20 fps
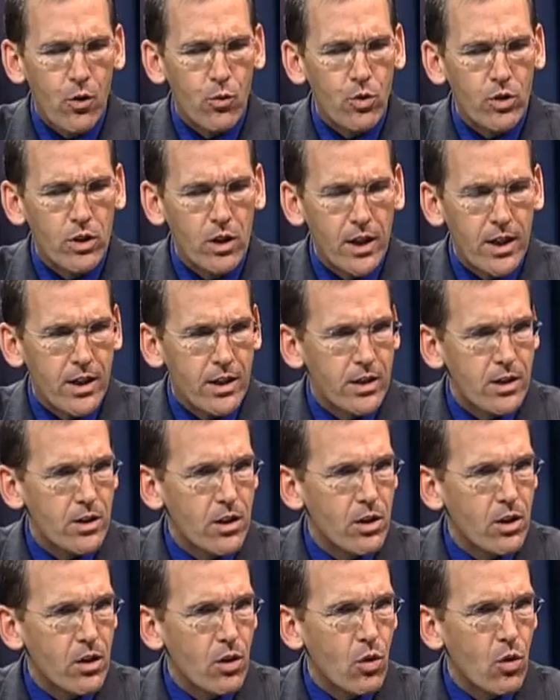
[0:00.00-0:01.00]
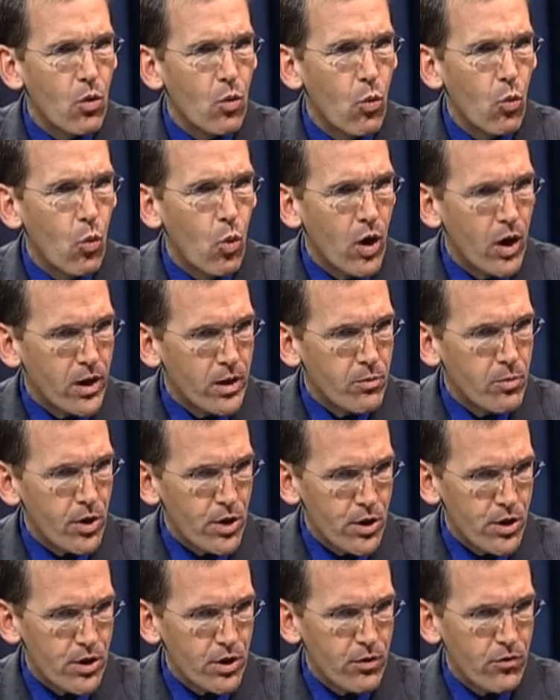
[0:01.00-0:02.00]
release one
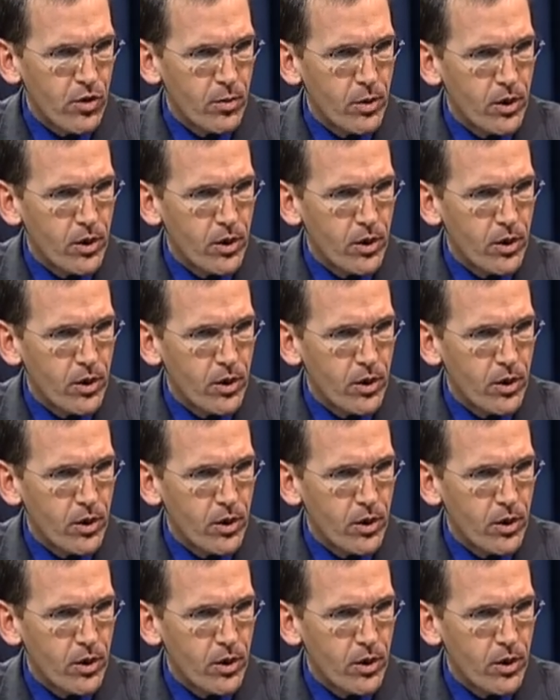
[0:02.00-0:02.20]
person from a